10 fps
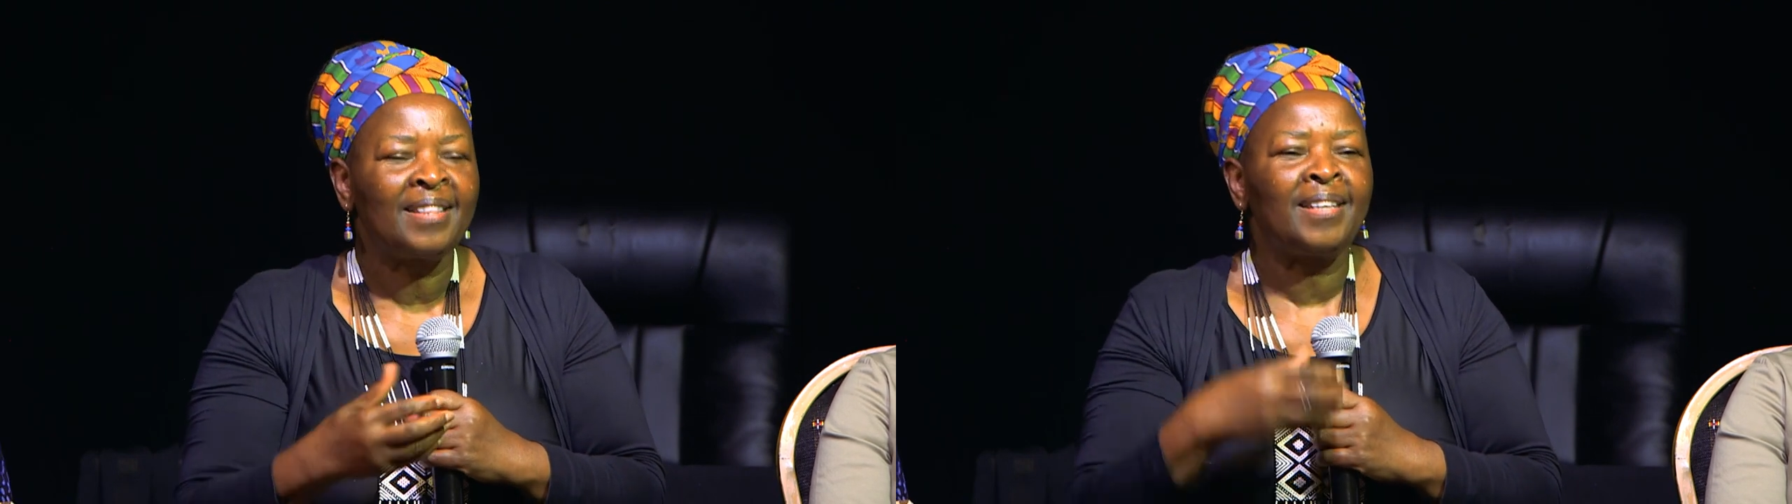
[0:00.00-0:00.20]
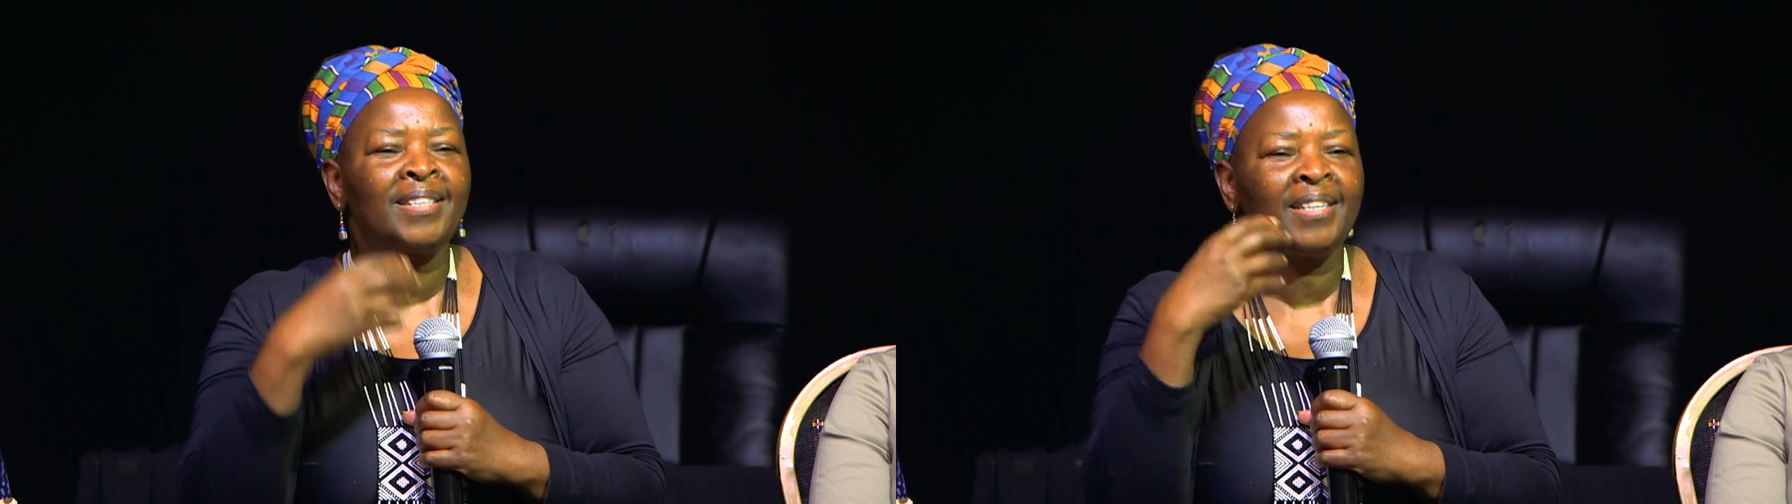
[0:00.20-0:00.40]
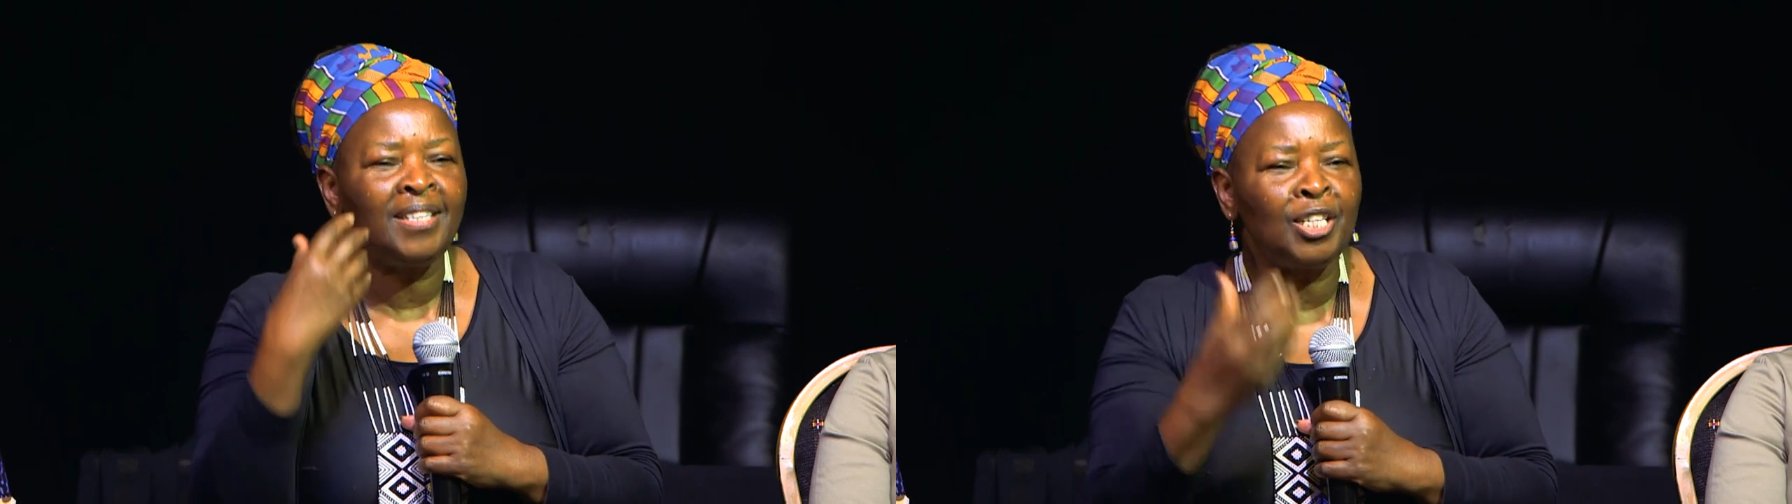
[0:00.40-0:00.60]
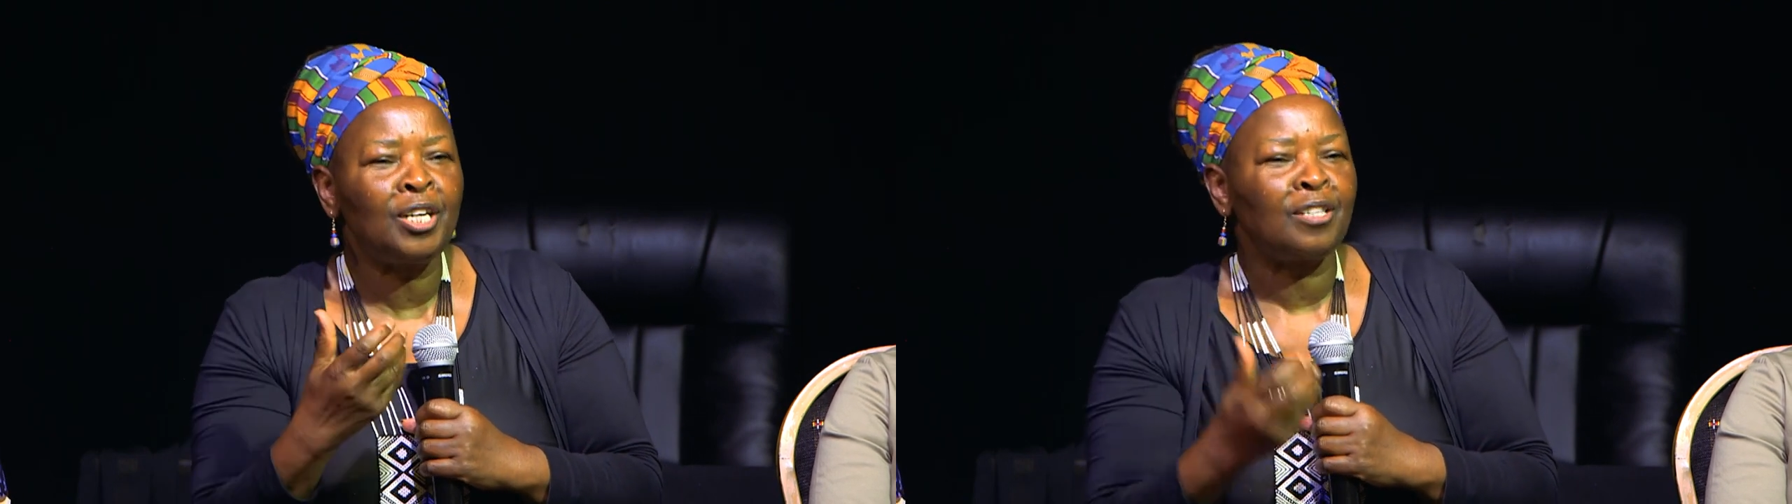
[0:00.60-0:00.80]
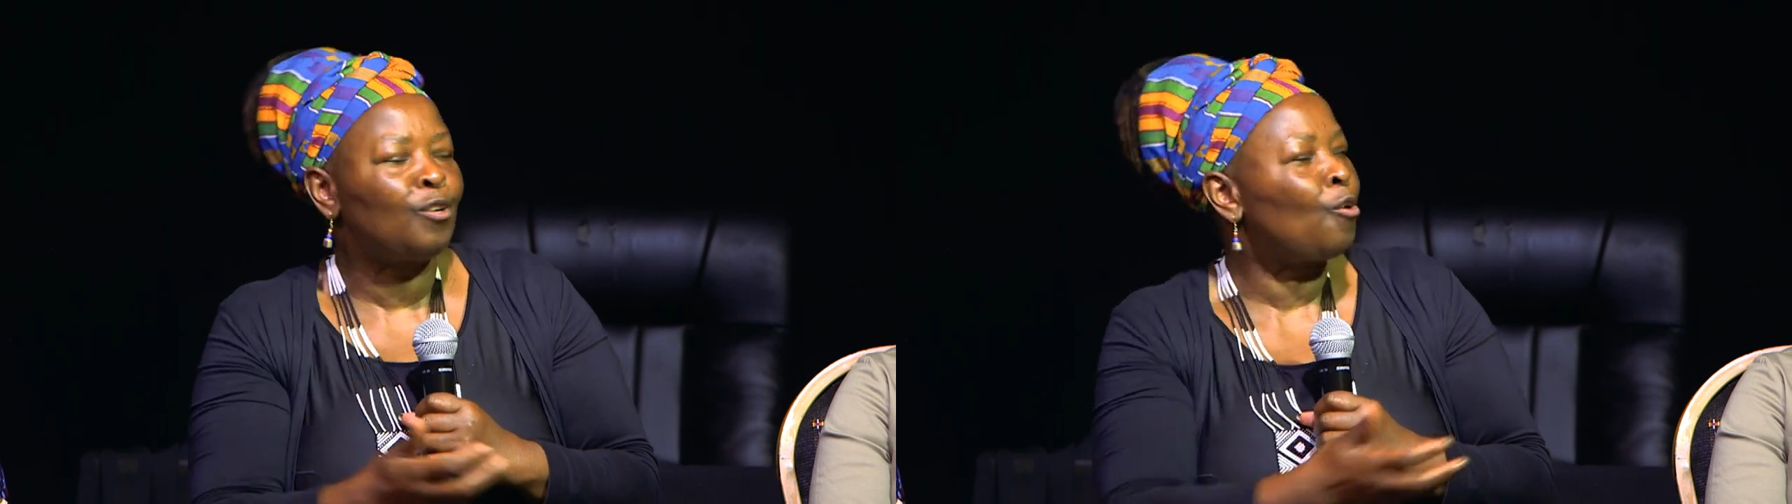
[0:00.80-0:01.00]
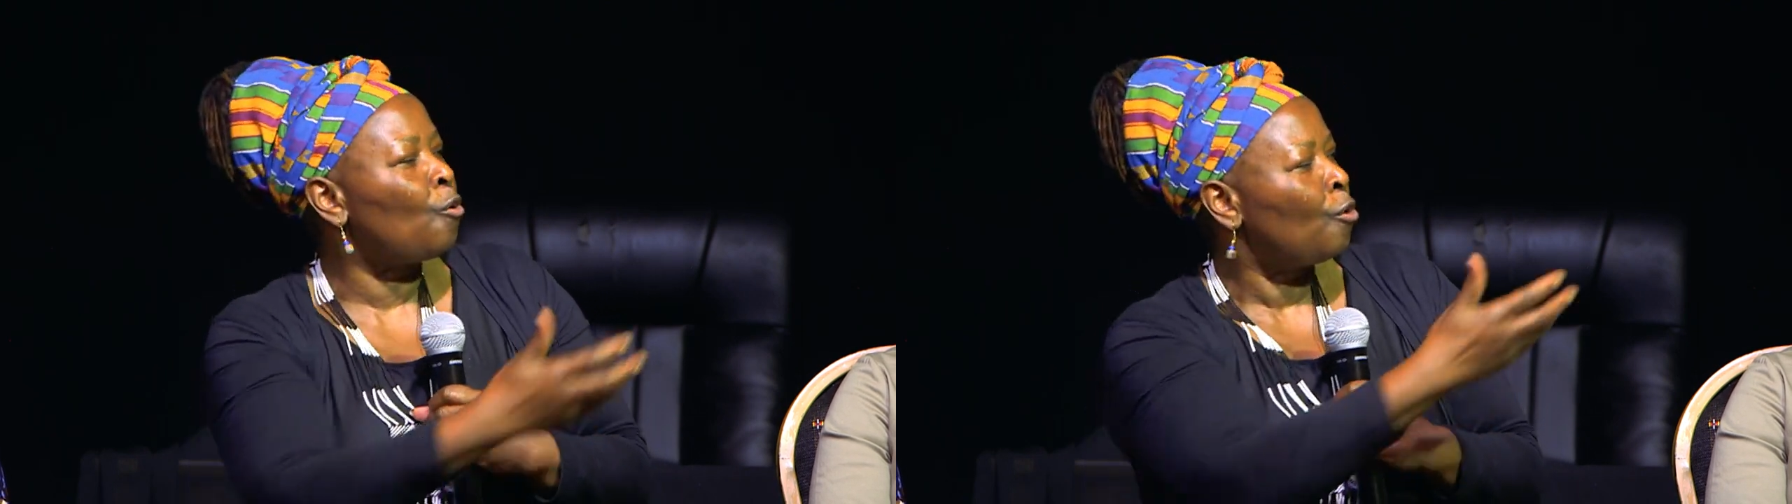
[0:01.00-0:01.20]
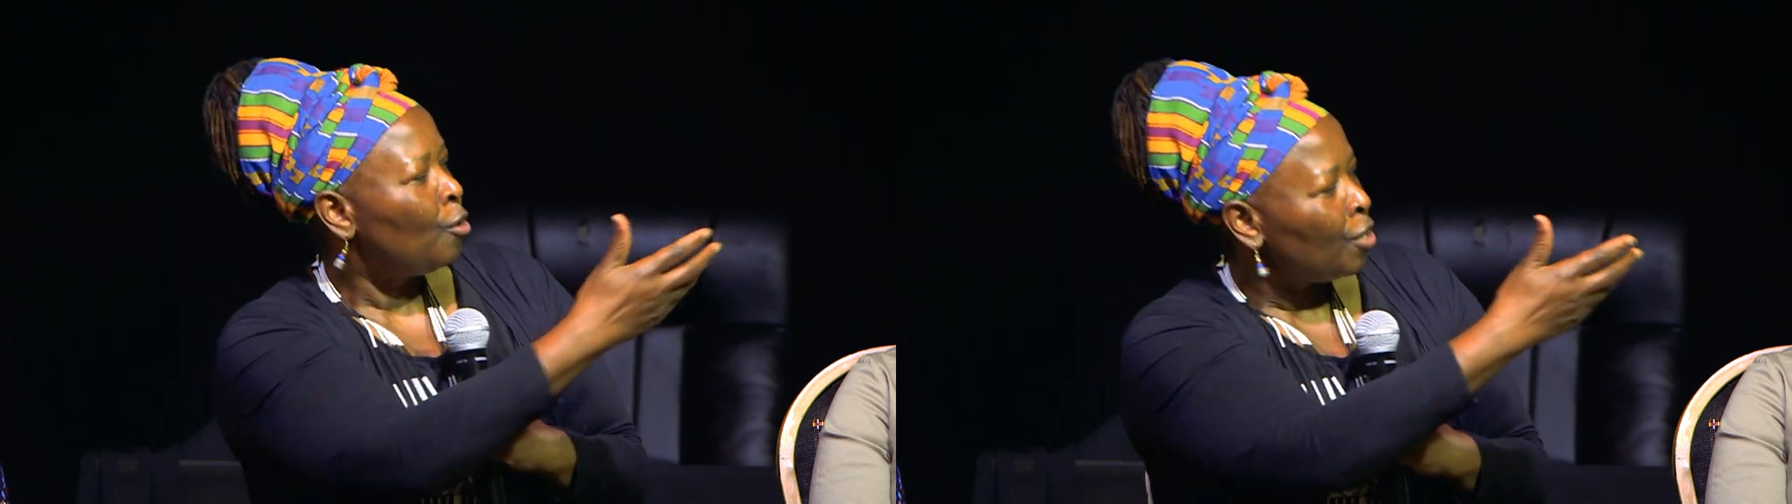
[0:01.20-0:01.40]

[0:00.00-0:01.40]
the seditious law